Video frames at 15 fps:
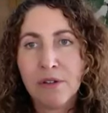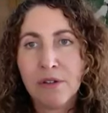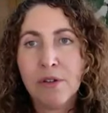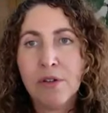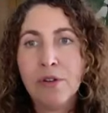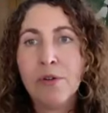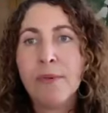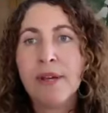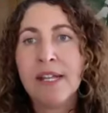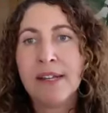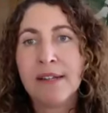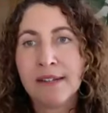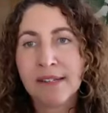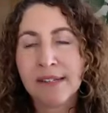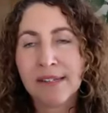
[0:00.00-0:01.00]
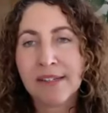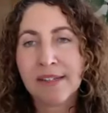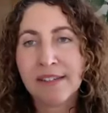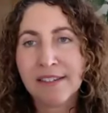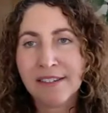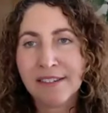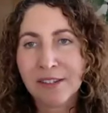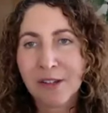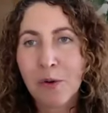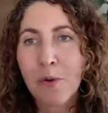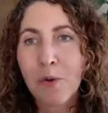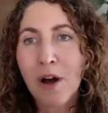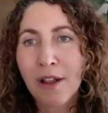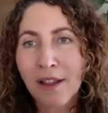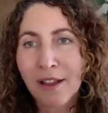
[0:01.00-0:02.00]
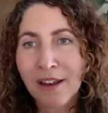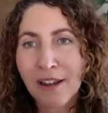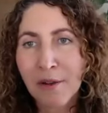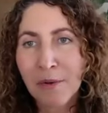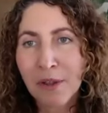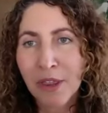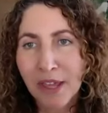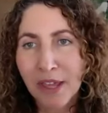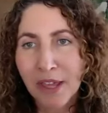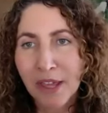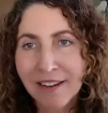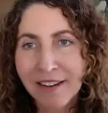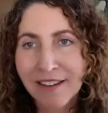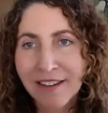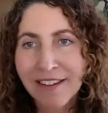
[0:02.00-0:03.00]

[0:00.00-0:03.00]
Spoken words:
luminous quality within.